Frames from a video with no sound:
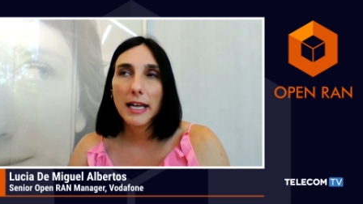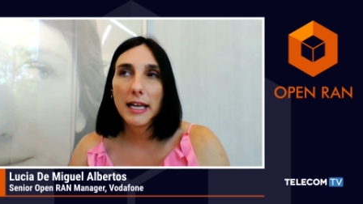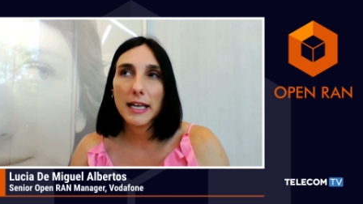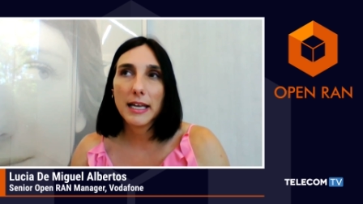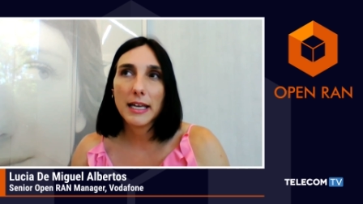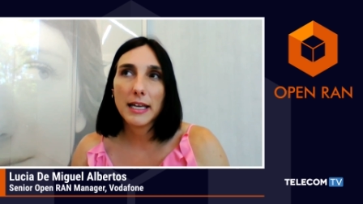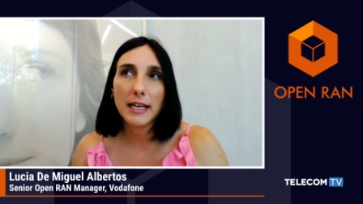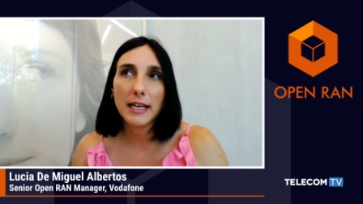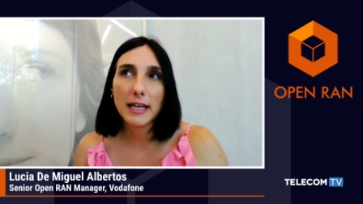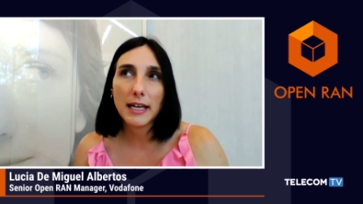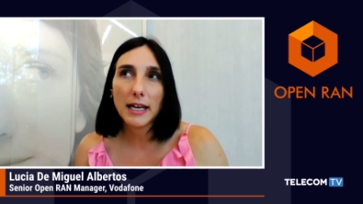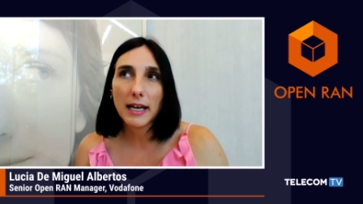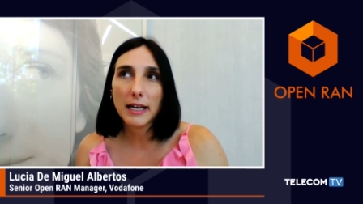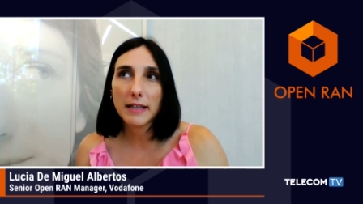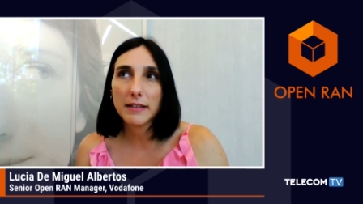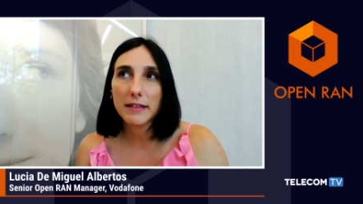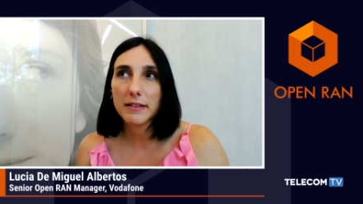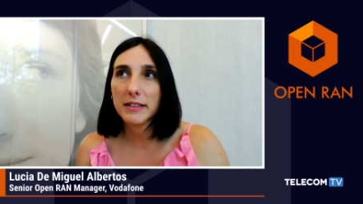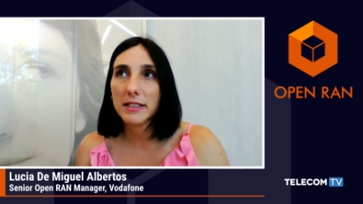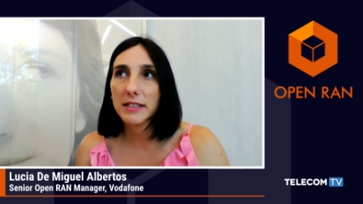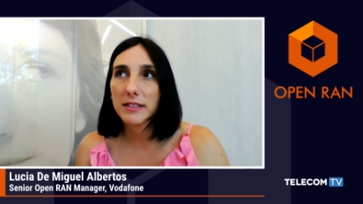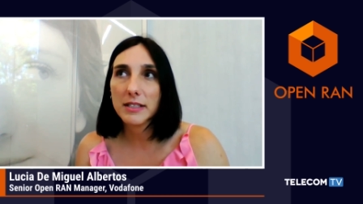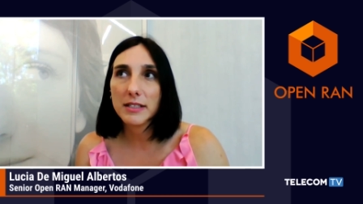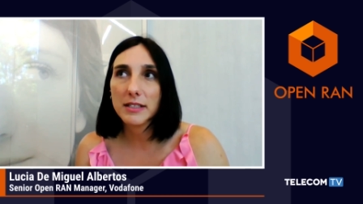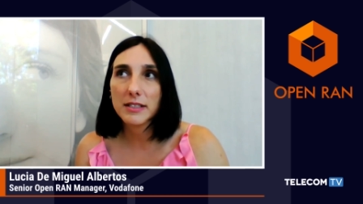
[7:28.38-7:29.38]
Uh,
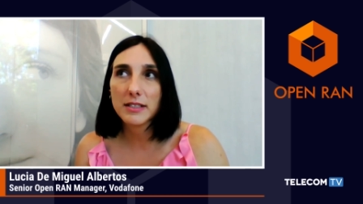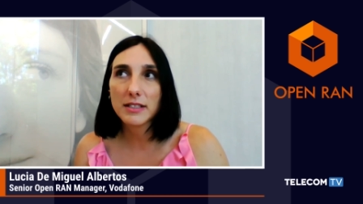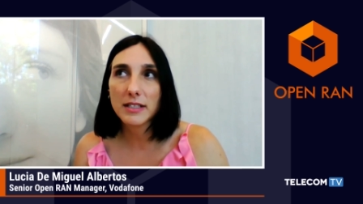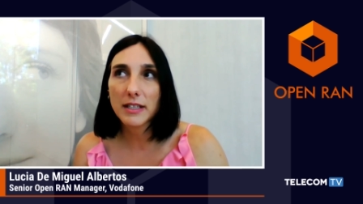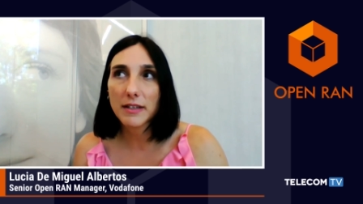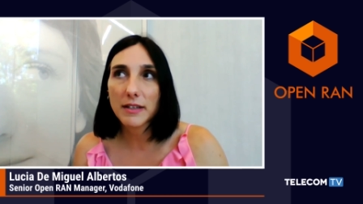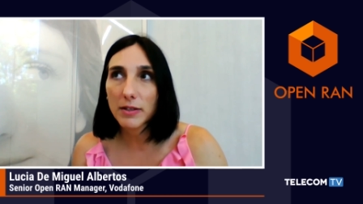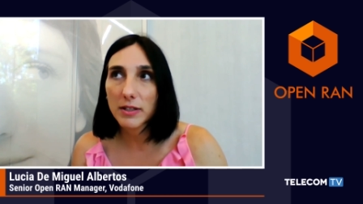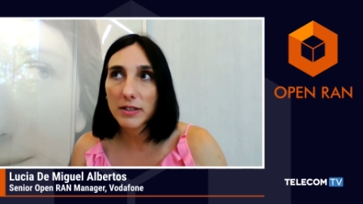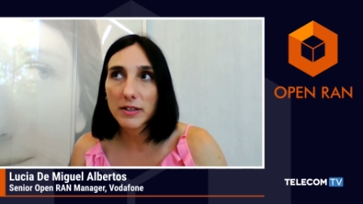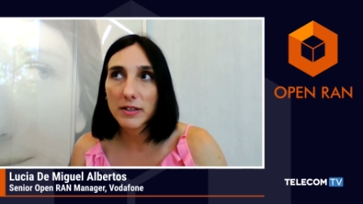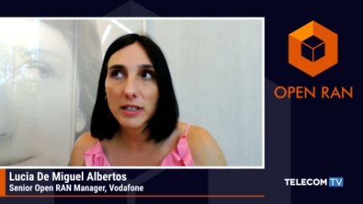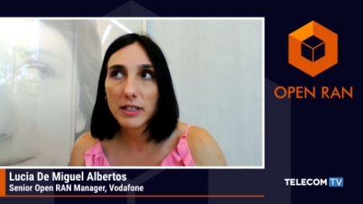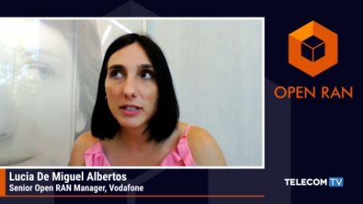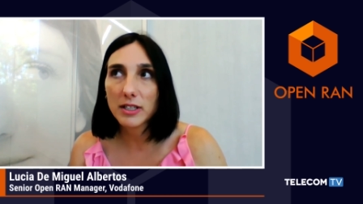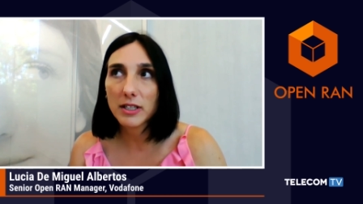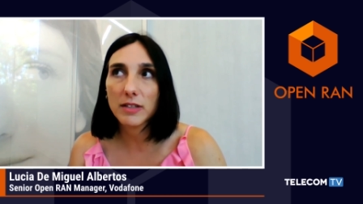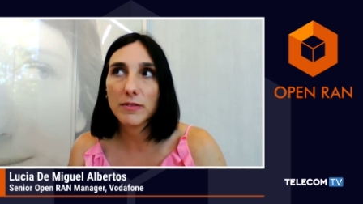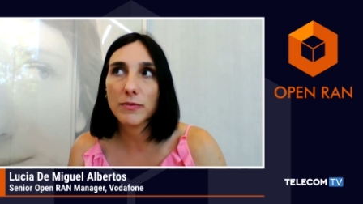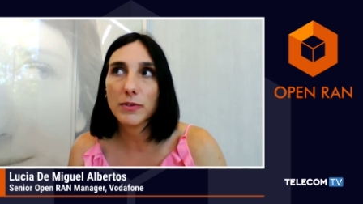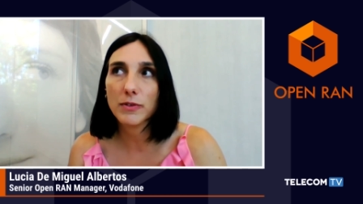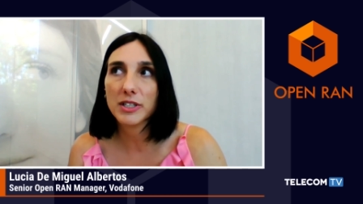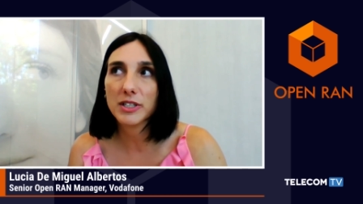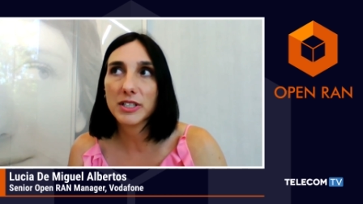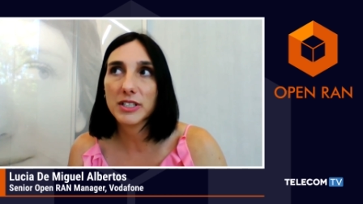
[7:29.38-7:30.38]
and this is, I think, the
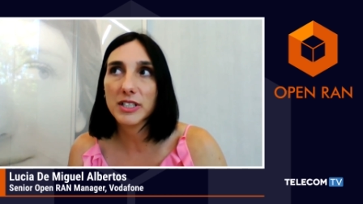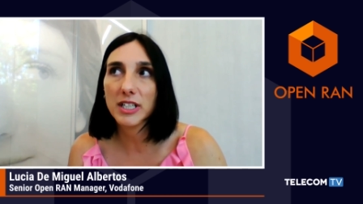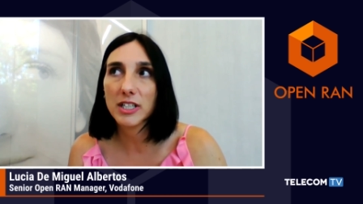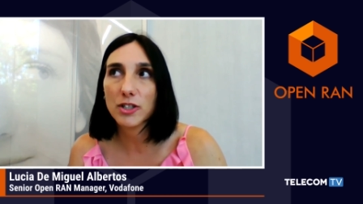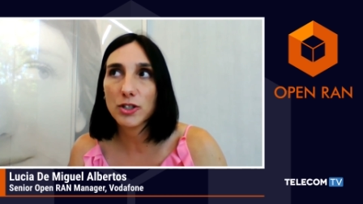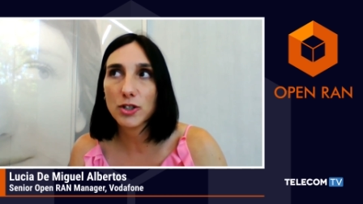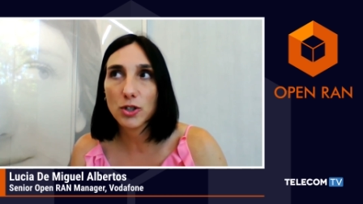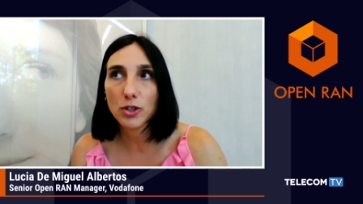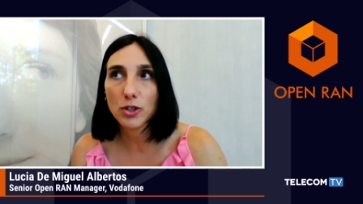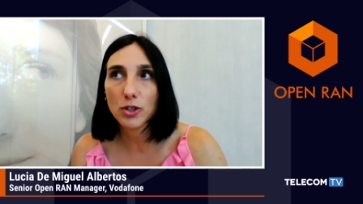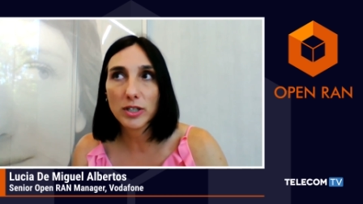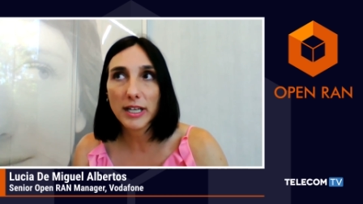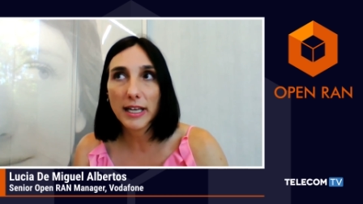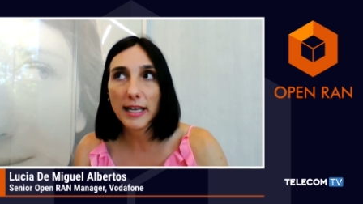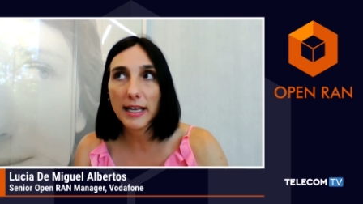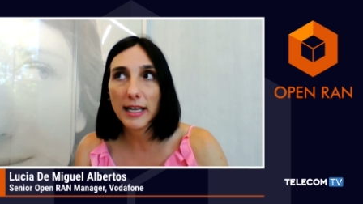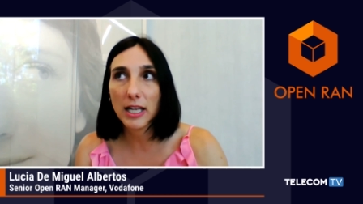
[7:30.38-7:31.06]
key differentiation.